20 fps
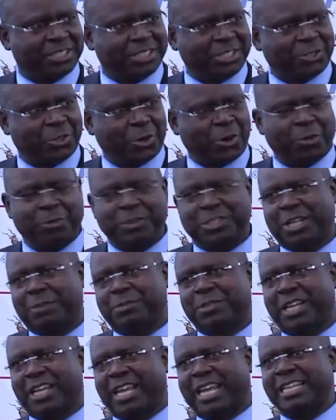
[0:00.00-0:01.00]
Deuteronomy
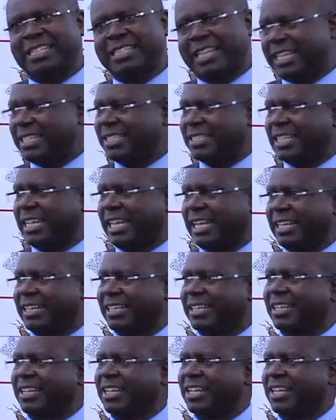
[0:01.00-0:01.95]
chapter 8:18,